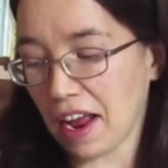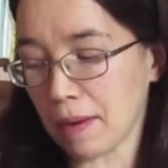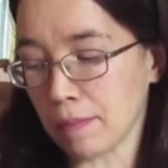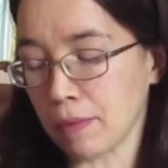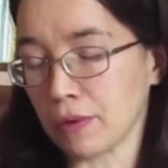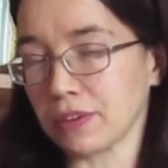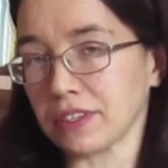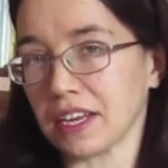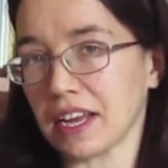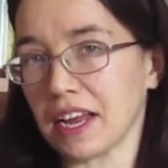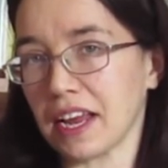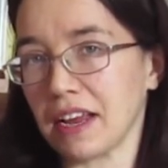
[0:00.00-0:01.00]
But
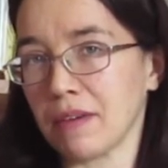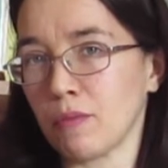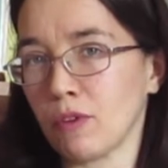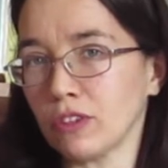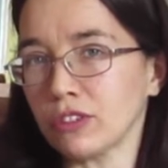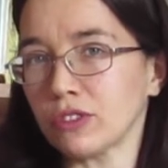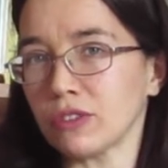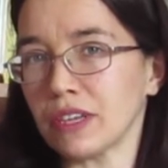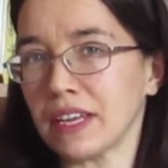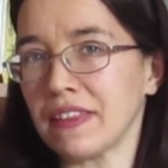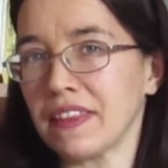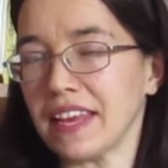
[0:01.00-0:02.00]
it was
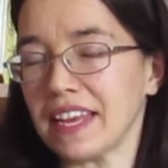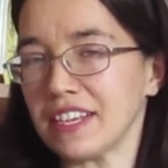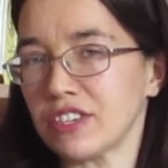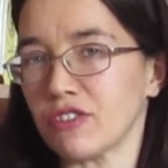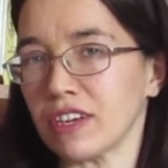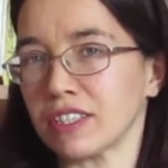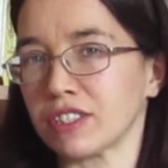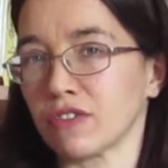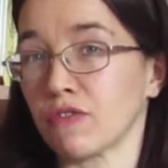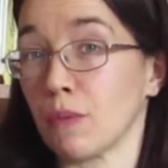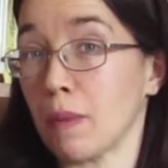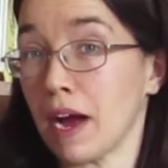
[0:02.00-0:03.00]
in the interest
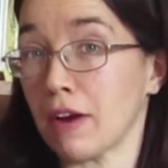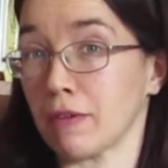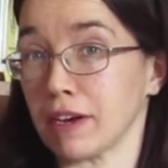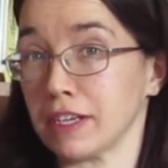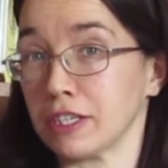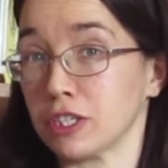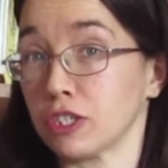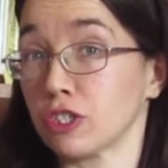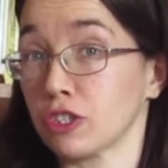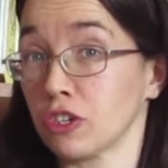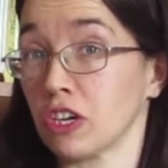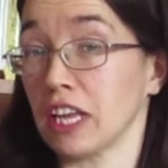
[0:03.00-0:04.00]
of the parish,
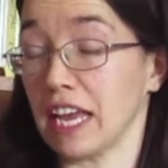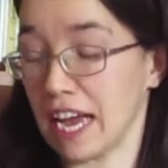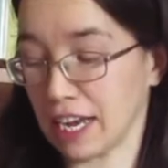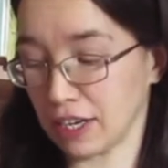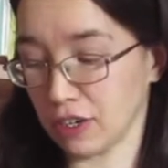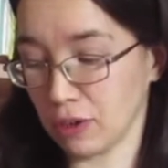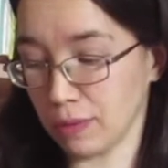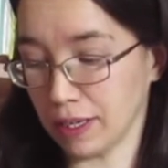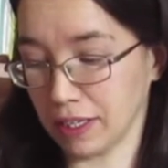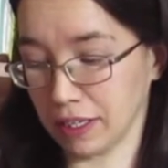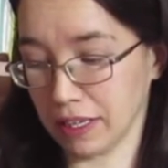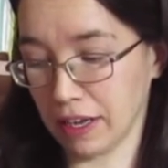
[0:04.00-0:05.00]
certainly
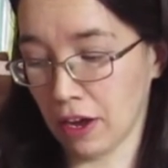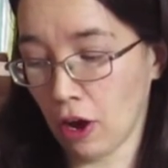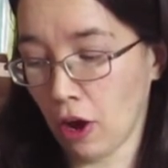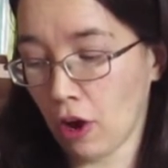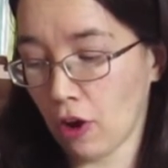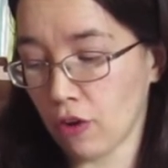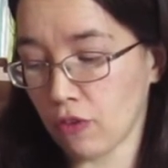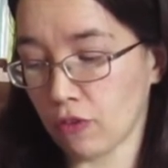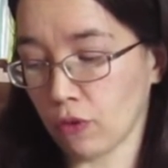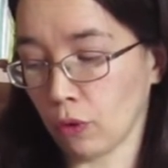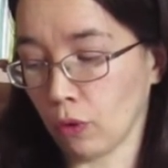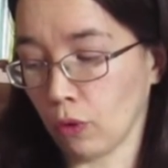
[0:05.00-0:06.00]
economically,
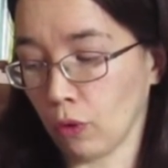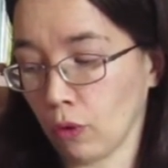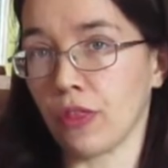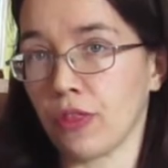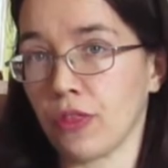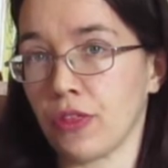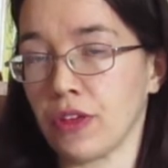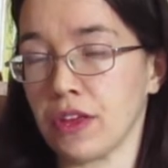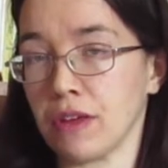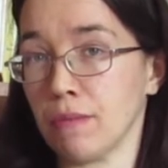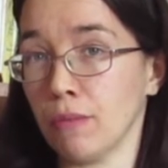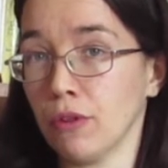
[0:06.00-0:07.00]
for
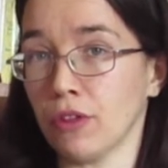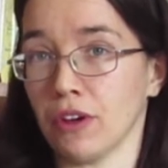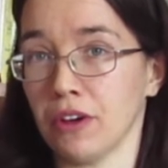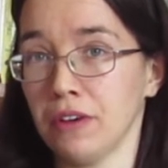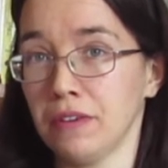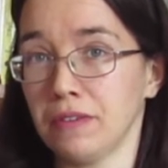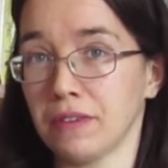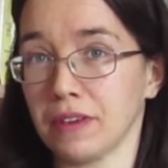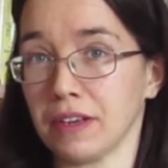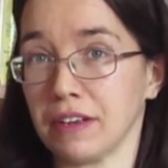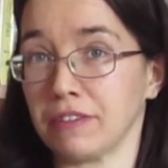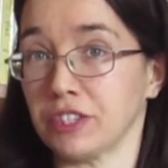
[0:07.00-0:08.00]
the mother,
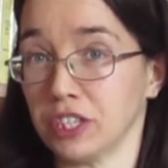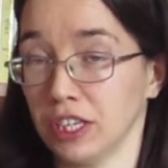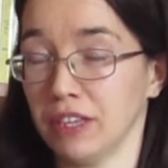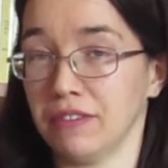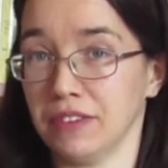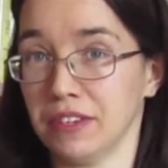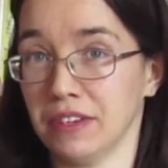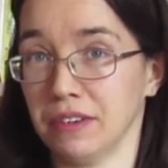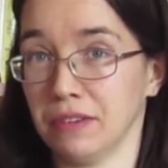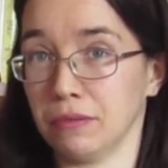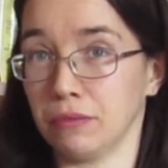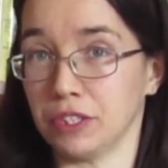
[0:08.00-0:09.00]
if she lived in
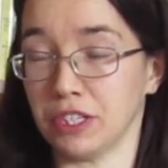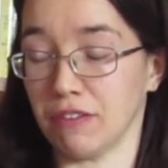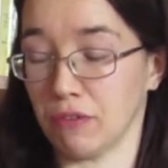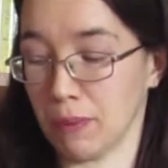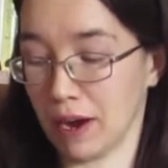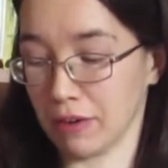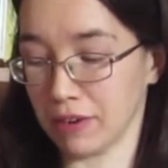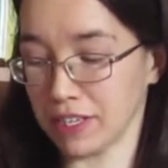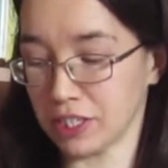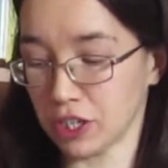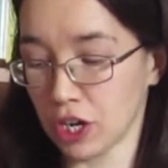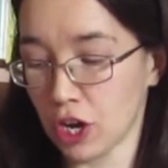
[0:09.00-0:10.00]
whichever
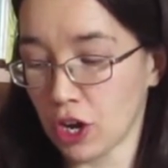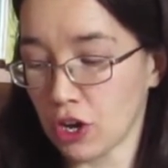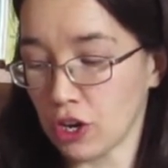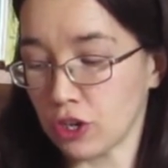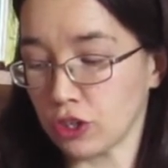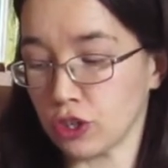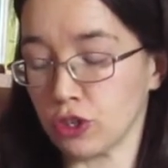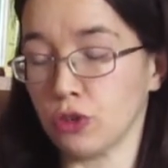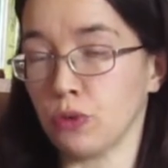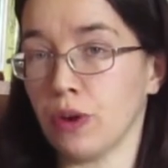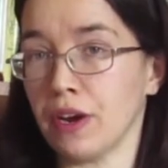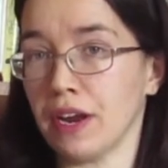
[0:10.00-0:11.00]
parish, to